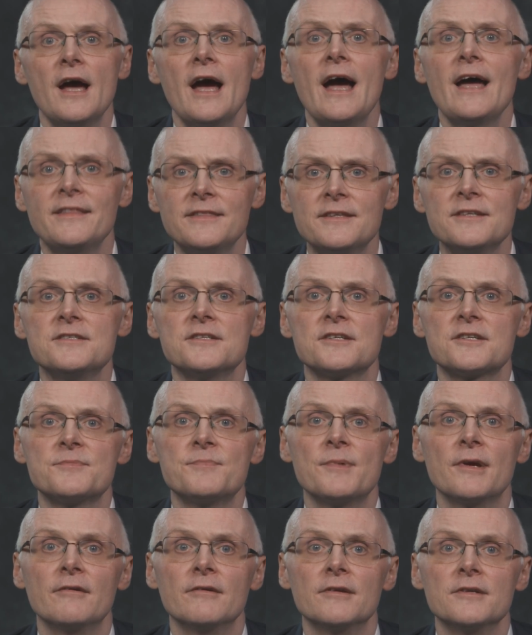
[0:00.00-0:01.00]
had this
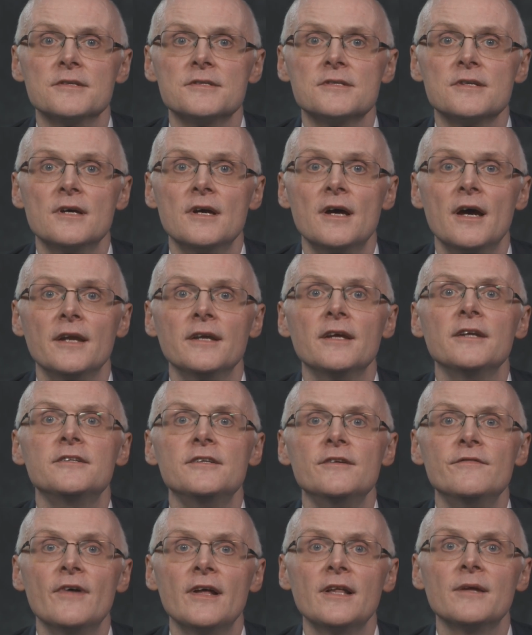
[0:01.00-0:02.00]
experience and had
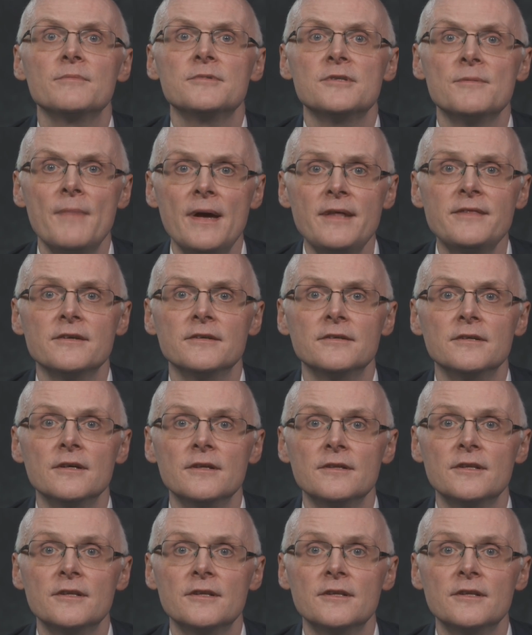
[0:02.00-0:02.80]
developed a method